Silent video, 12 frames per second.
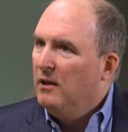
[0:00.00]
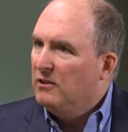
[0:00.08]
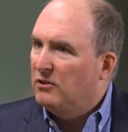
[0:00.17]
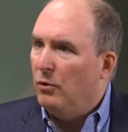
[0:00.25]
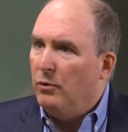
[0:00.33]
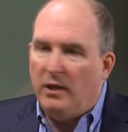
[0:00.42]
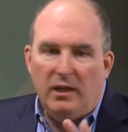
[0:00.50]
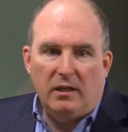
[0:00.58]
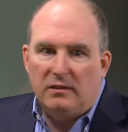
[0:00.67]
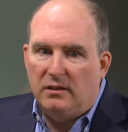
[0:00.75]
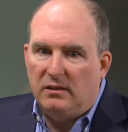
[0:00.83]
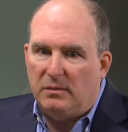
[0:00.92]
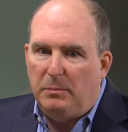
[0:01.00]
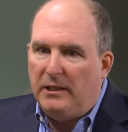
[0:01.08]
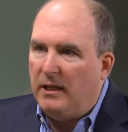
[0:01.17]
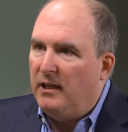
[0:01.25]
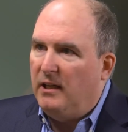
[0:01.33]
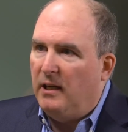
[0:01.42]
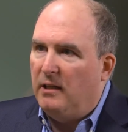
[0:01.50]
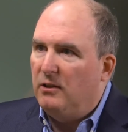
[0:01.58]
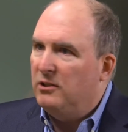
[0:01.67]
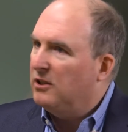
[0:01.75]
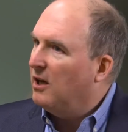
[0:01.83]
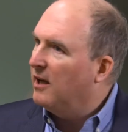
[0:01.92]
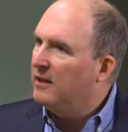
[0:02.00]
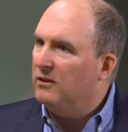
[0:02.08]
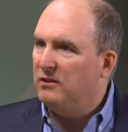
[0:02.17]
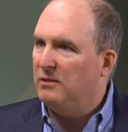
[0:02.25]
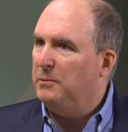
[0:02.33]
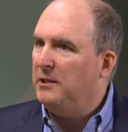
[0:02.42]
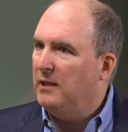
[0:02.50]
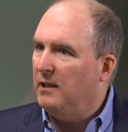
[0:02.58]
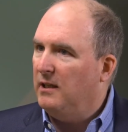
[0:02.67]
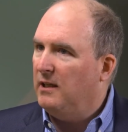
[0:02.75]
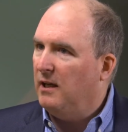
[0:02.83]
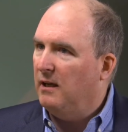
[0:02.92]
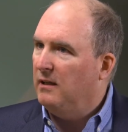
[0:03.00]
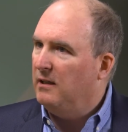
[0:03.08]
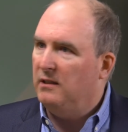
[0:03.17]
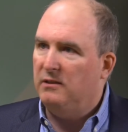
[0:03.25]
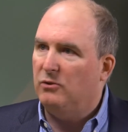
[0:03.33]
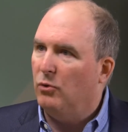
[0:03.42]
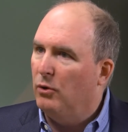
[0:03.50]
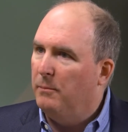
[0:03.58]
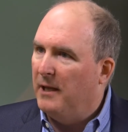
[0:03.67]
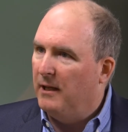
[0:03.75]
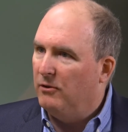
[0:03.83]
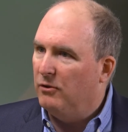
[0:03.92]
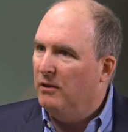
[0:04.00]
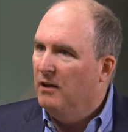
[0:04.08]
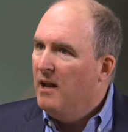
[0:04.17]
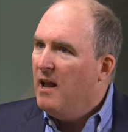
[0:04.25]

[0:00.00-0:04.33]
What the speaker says: So he doesn't speak any English, I don't speak any Cantonese or Mandarin,